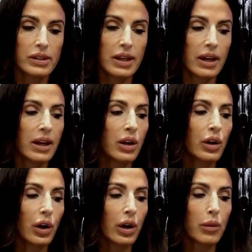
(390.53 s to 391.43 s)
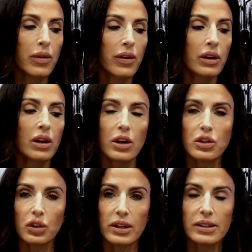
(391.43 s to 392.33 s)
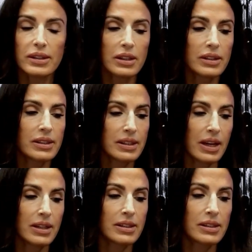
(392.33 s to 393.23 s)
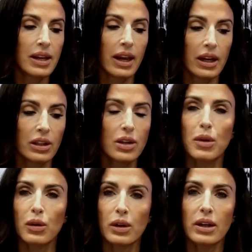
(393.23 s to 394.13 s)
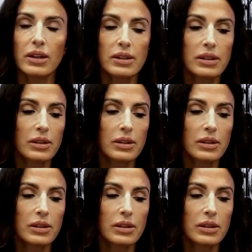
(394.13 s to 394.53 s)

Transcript: It can occur within countries, states, and communities.